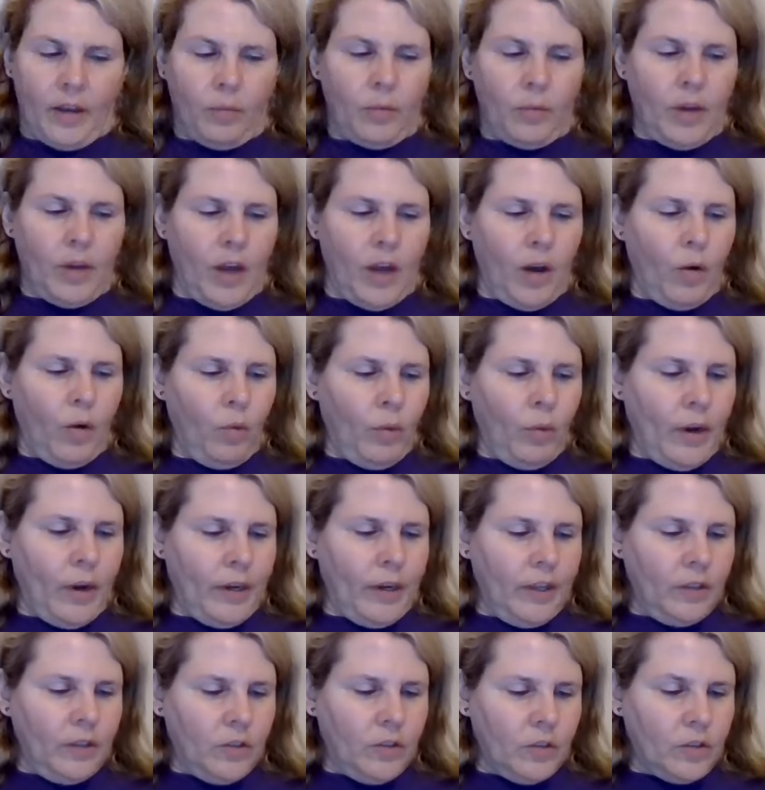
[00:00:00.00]
now
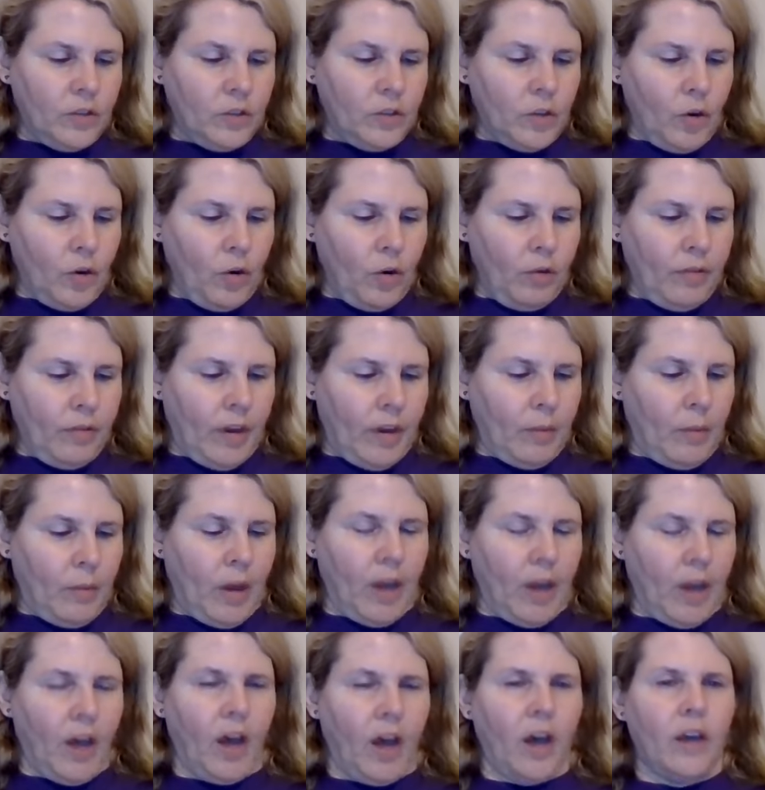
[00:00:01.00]
ready to serve at
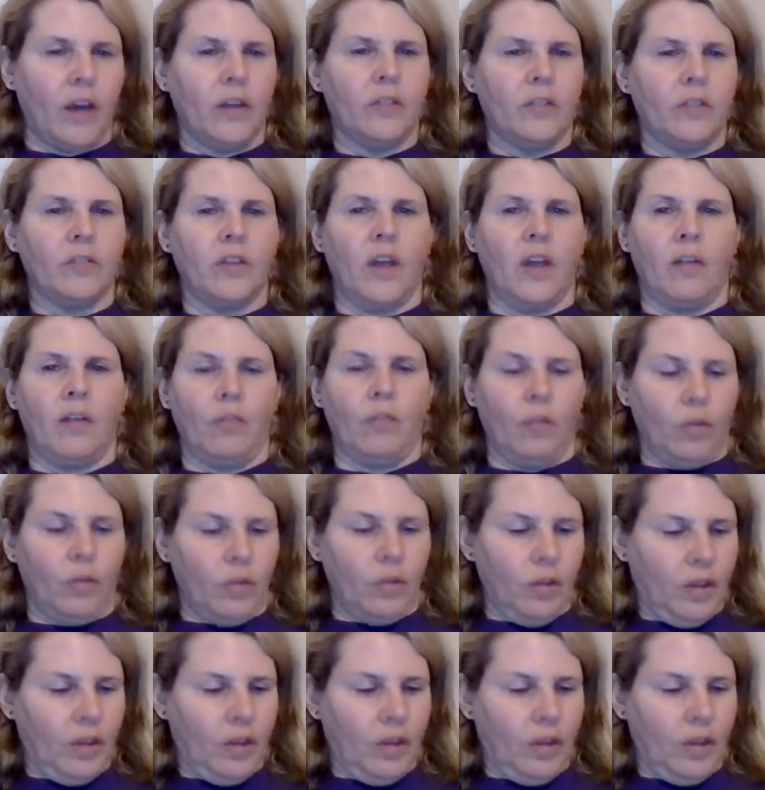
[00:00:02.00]
my highest level.